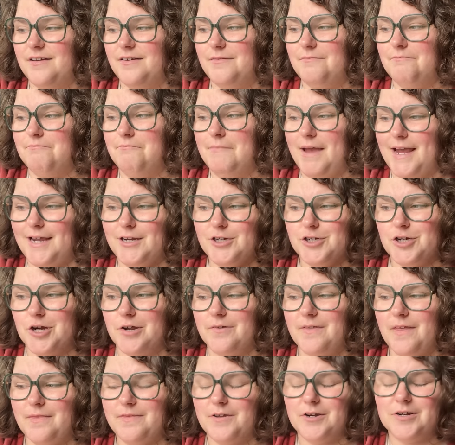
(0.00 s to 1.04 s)
make sure
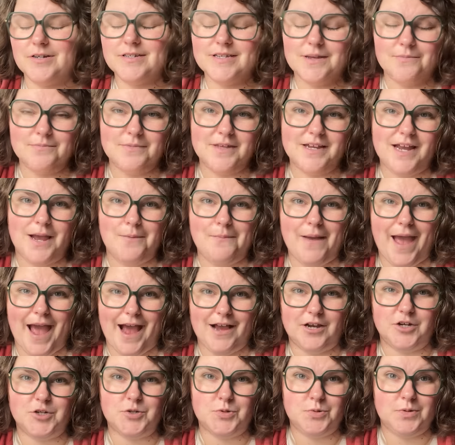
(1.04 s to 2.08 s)
that there's something I'm
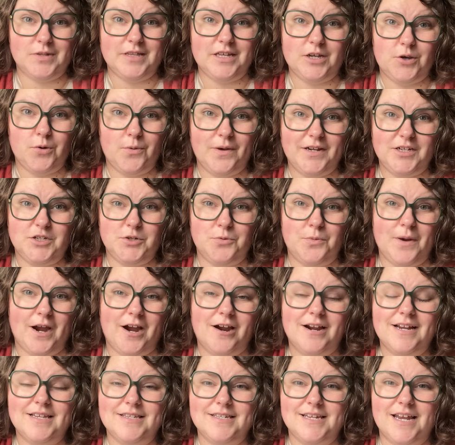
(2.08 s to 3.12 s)
actually going to wear
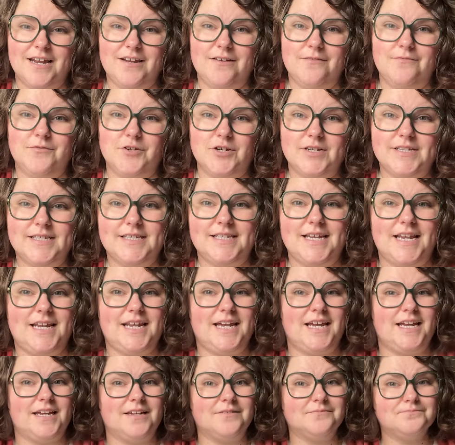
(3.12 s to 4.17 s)
instead of just
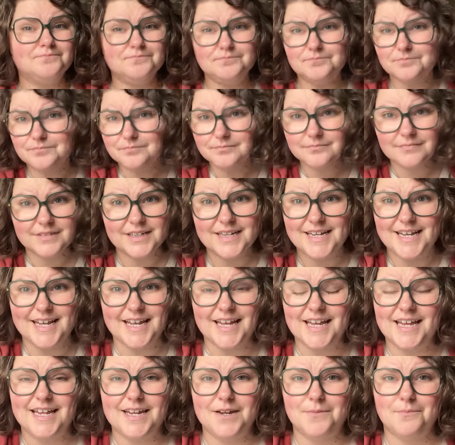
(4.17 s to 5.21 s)
sitting
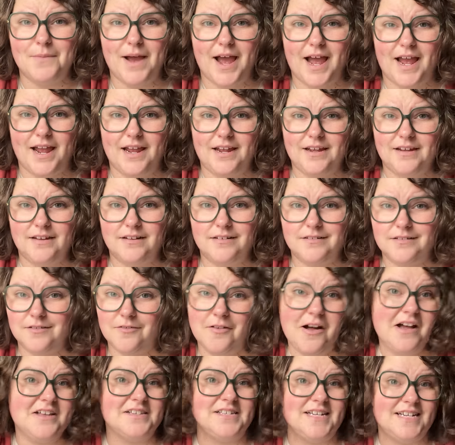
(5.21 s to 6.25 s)
in my
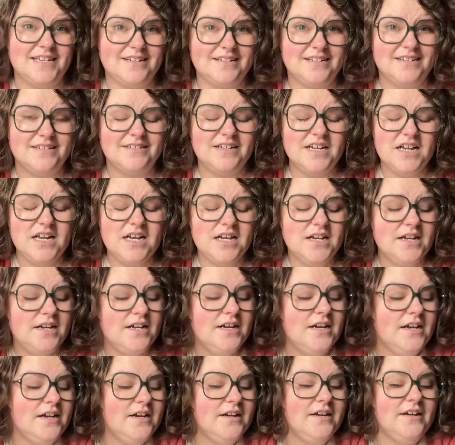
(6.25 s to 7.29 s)
closet.
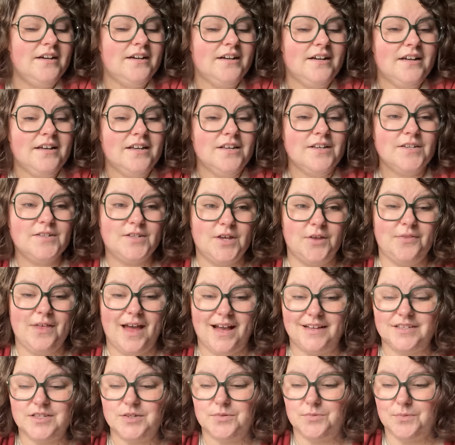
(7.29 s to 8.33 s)
So
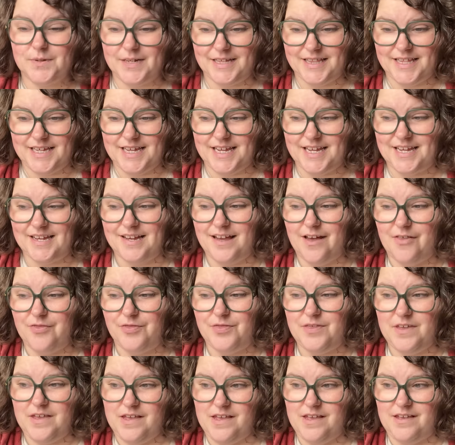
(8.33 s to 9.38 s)
that's really
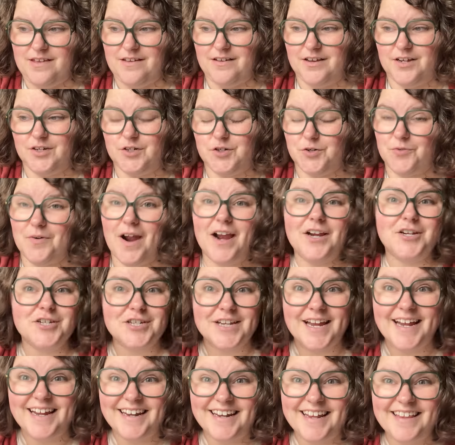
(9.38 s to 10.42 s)
the
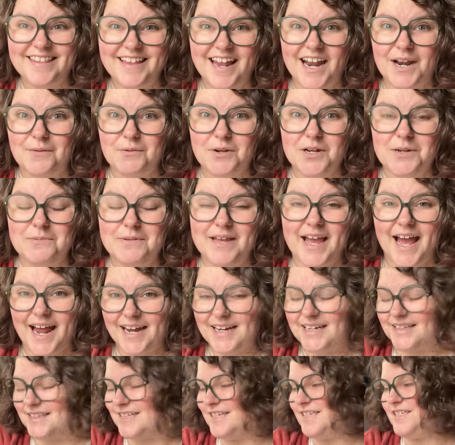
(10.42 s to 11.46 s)
direction that I'm going to be
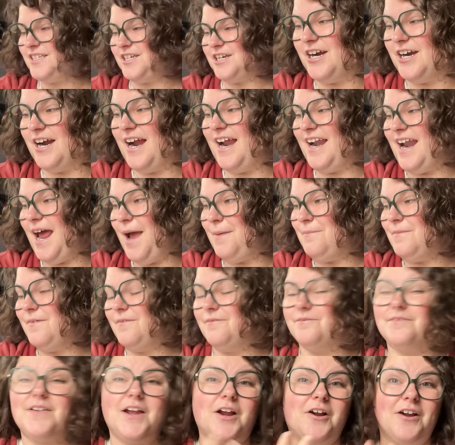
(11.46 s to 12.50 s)
heading this and
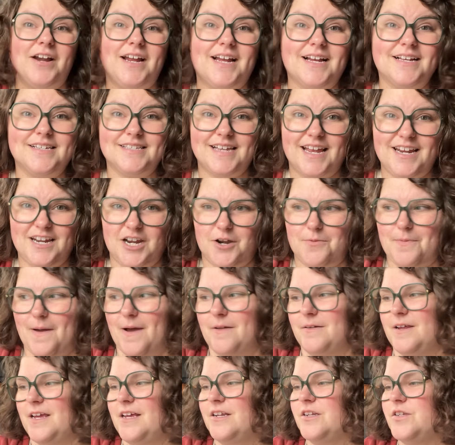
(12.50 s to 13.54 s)
I'm very excited
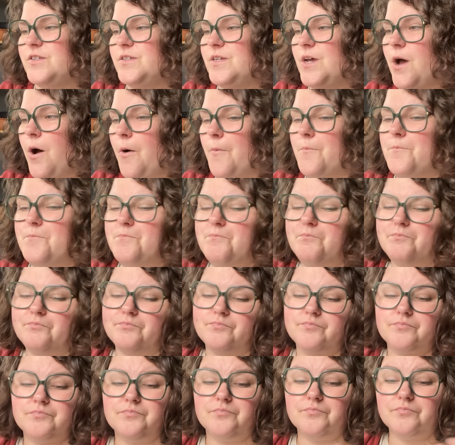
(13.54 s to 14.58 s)
about it. So
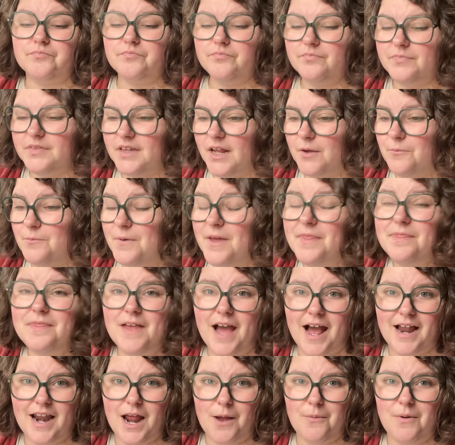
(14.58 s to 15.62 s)
with
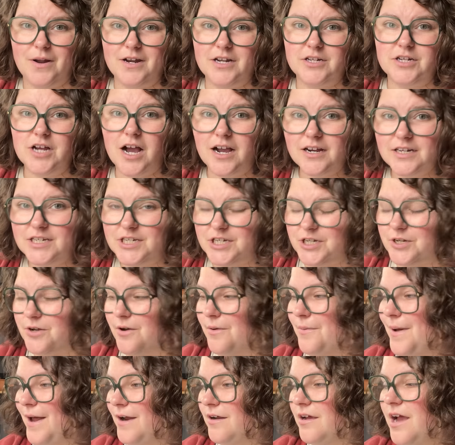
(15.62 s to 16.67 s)
that, I want to talk to you
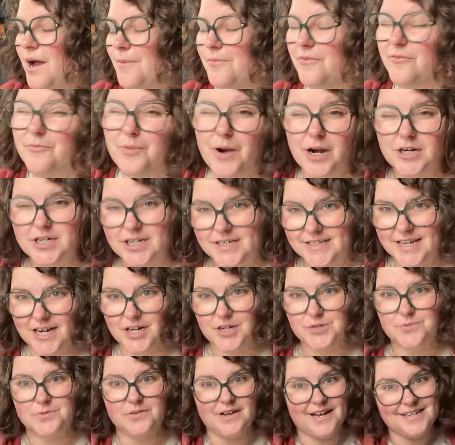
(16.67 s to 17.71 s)
about a couple of projects. I
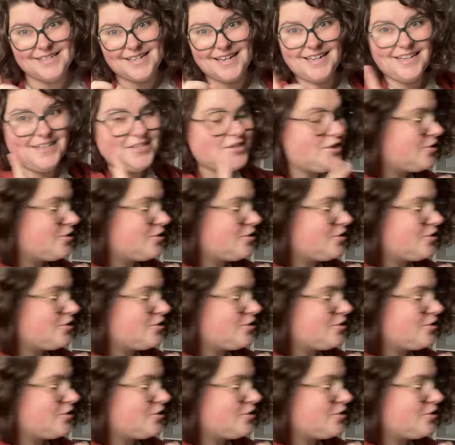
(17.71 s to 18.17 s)
just realized I need to